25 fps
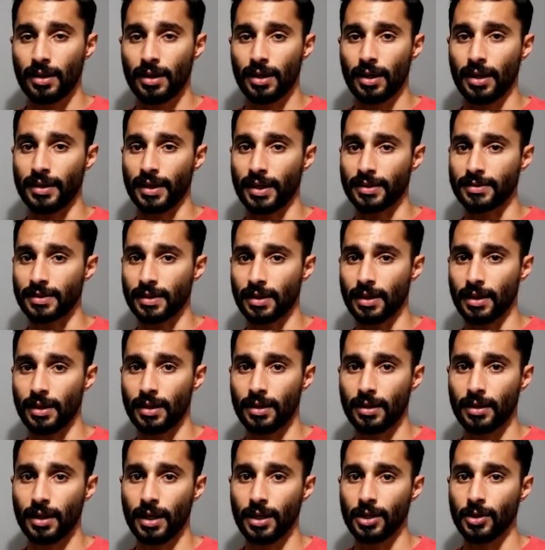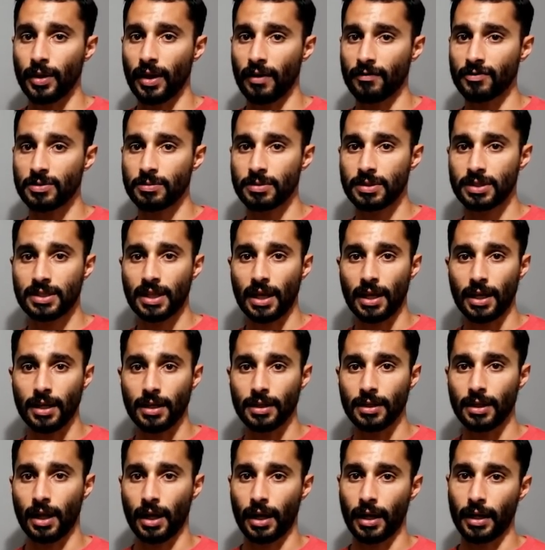and that's it. And you have some
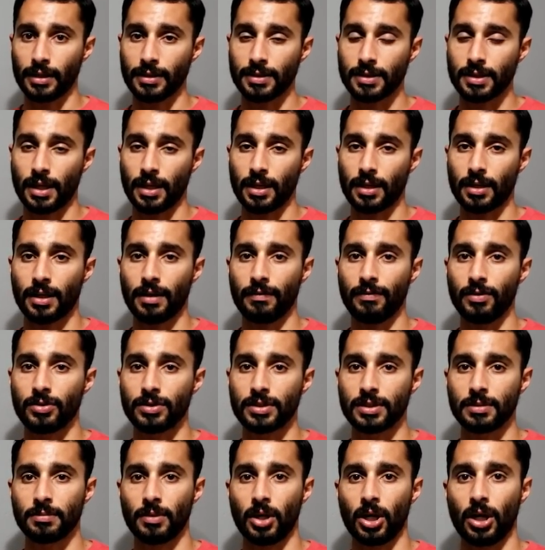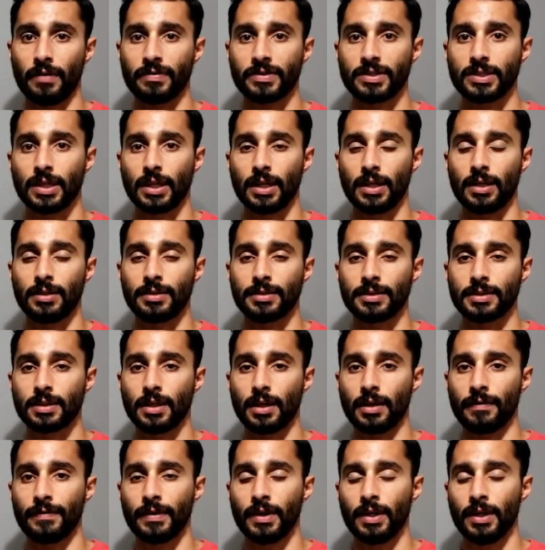stadia lines that give you some offset and
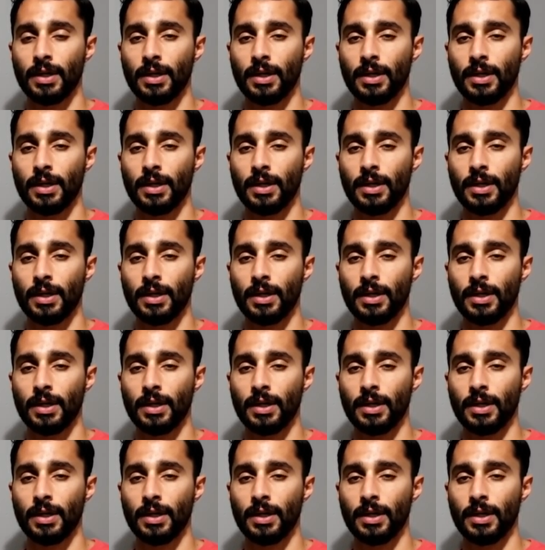stuff,